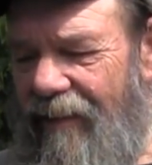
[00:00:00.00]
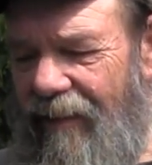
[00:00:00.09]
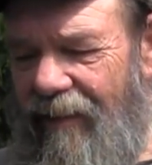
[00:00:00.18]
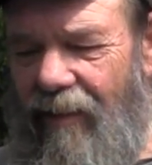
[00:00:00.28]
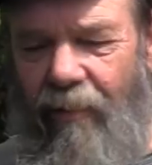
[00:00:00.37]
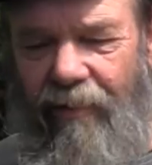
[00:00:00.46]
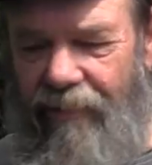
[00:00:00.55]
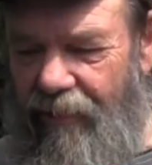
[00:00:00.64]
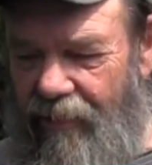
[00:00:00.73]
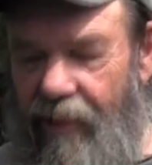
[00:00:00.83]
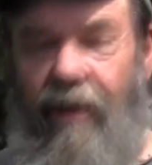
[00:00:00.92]
didn't notice
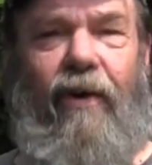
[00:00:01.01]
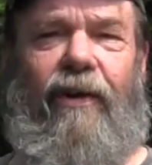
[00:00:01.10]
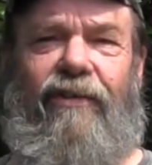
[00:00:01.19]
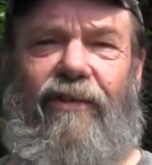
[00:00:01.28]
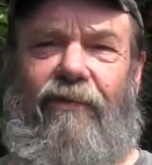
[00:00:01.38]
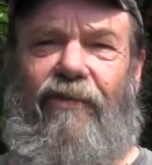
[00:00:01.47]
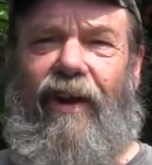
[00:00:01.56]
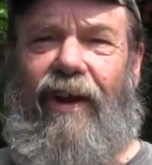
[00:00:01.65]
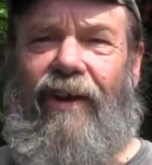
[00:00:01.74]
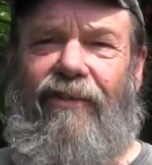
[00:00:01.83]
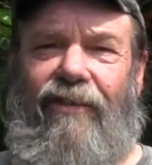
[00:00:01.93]
that the currents have
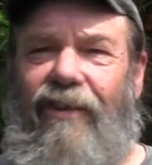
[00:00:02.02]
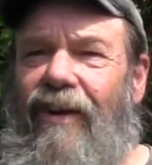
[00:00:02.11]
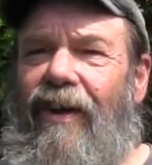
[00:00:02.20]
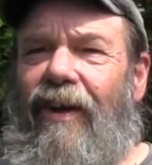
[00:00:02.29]
changed.